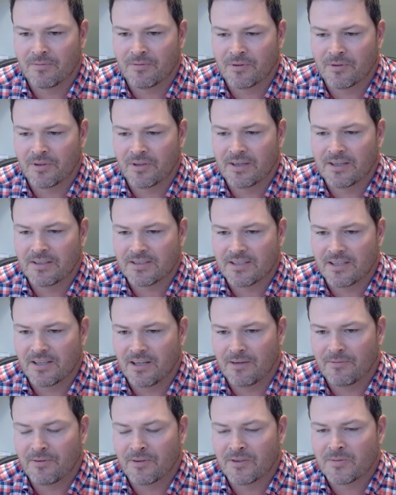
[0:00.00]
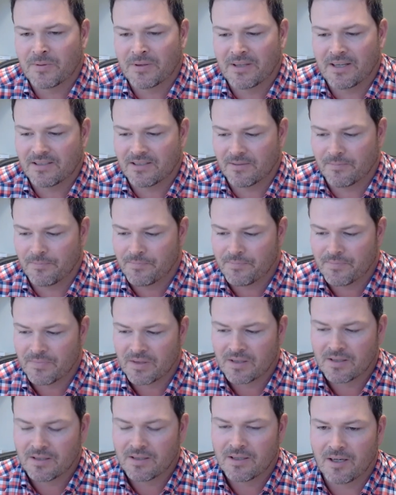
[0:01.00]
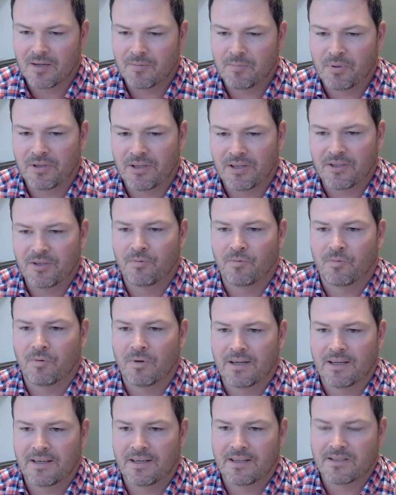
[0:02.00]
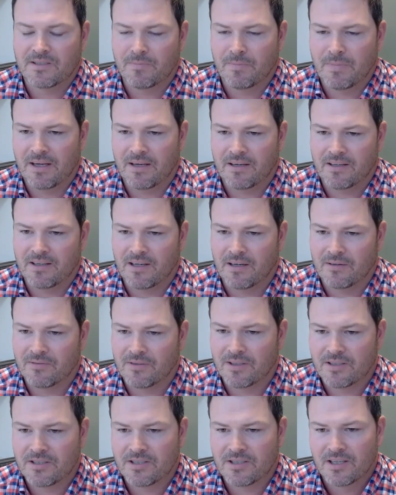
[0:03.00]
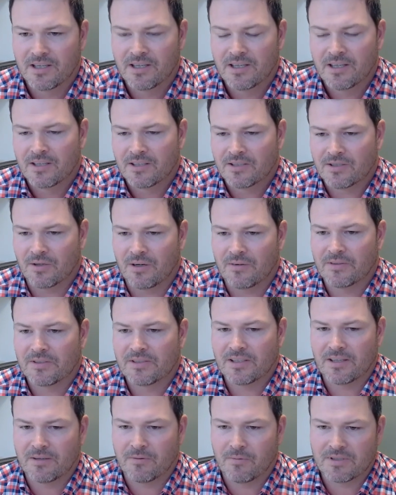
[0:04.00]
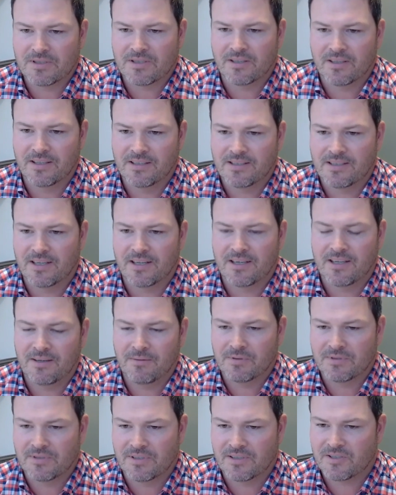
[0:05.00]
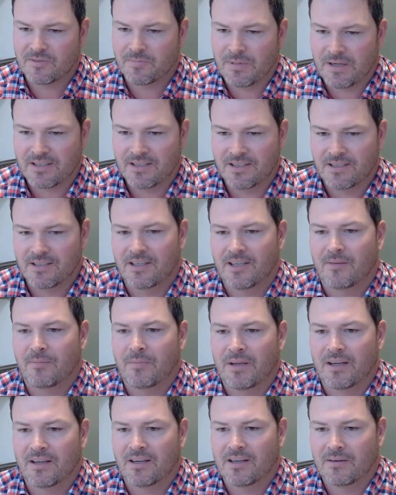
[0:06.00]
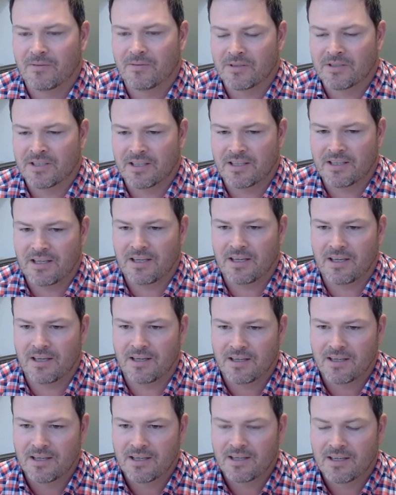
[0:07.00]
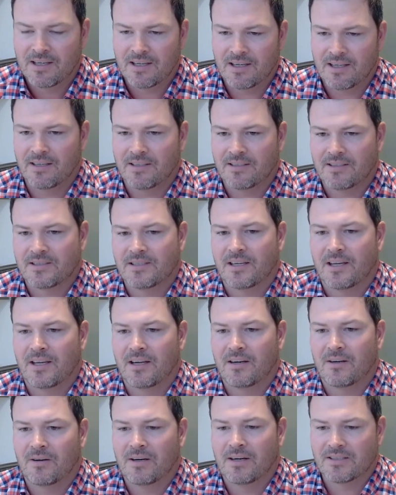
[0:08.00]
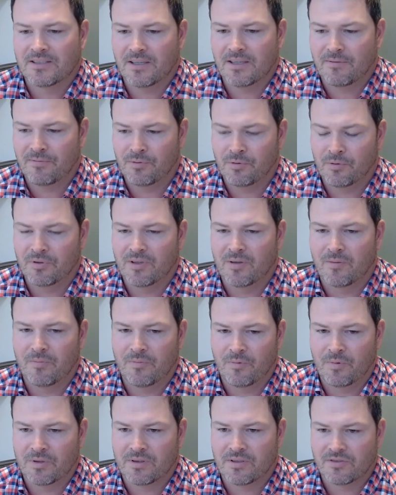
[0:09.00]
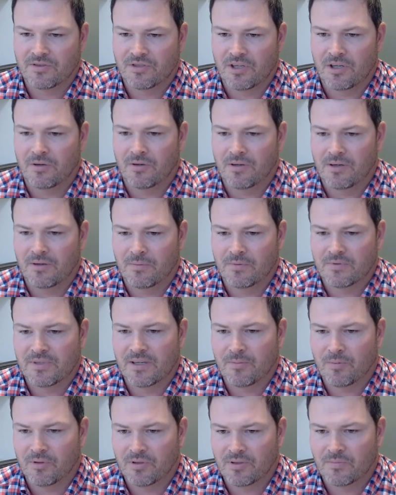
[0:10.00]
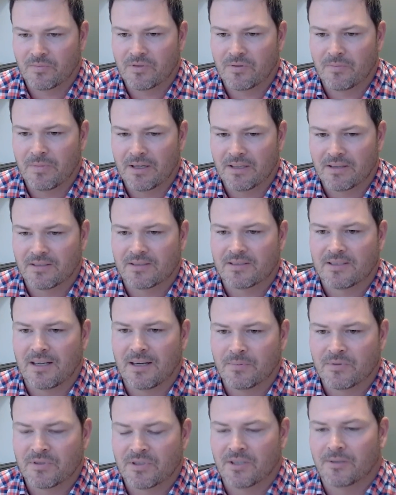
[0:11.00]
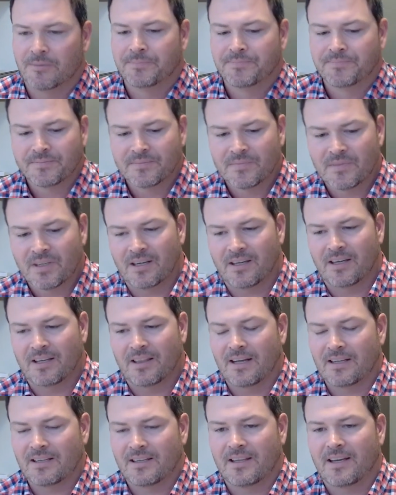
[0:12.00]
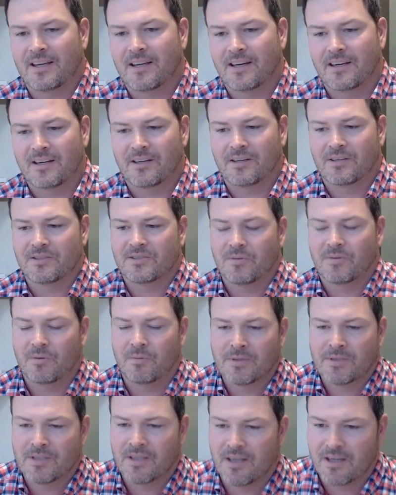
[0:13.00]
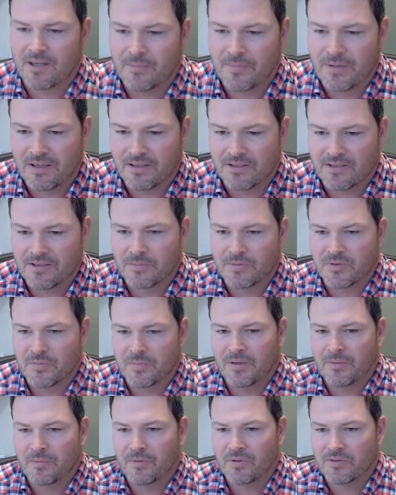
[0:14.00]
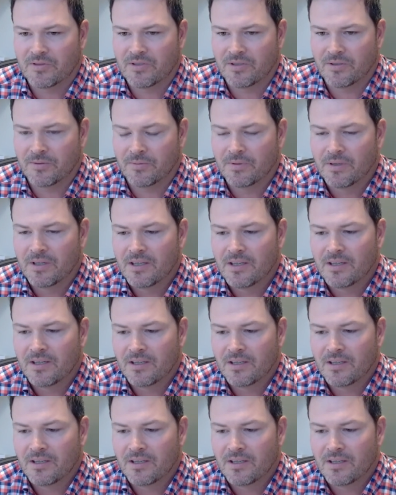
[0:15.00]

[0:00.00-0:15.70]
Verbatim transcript: for the Ohio State offense, but that's a, a play you run against man coverage. So obviously like Western Kentucky was expecting to get man coverage again and instead, Ohio State fooled them with the zone and was able to, to make the stop. So again, that, that kind of goes to what we're talking about in terms of being able to,